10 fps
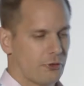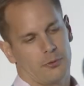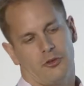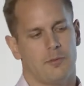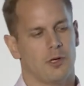from a
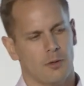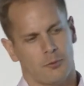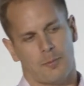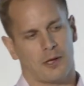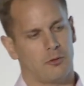GDPR
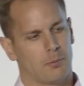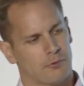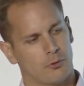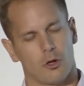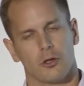perspective, but
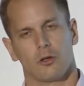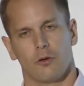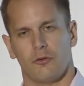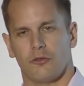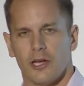for a local
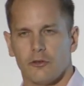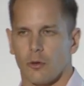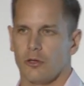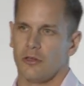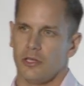office data
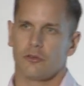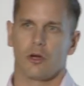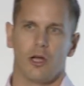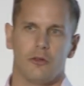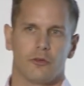owner, these
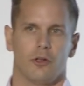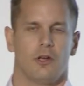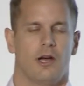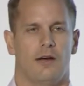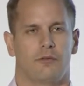guys
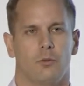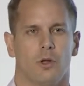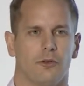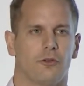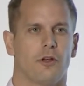have to
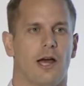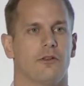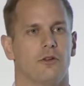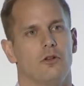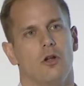
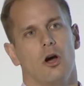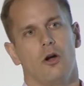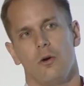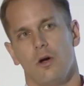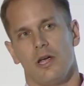understand and
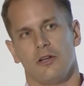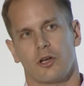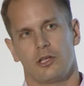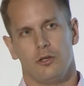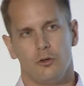know
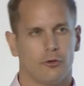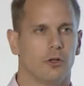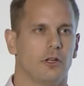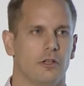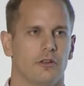exactly who's
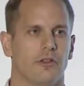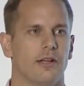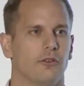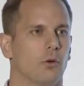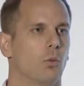looking at the
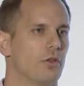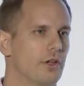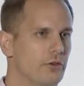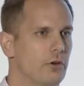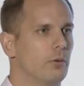data, what they're
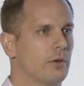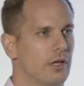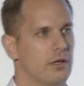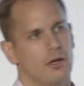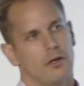doing with
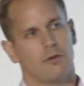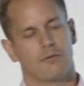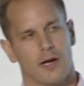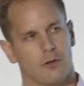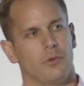it. The
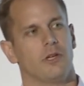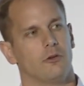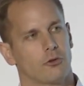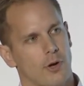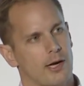fact that we can
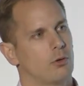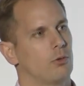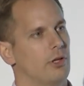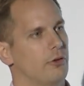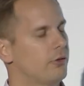track all
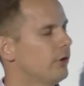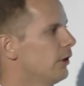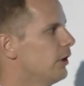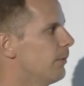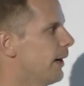this
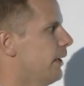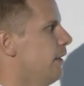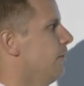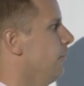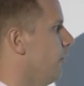in the back
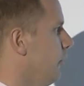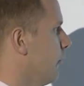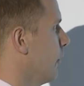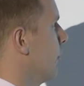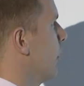end is
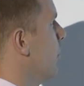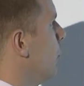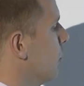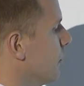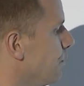very, very
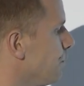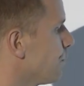important.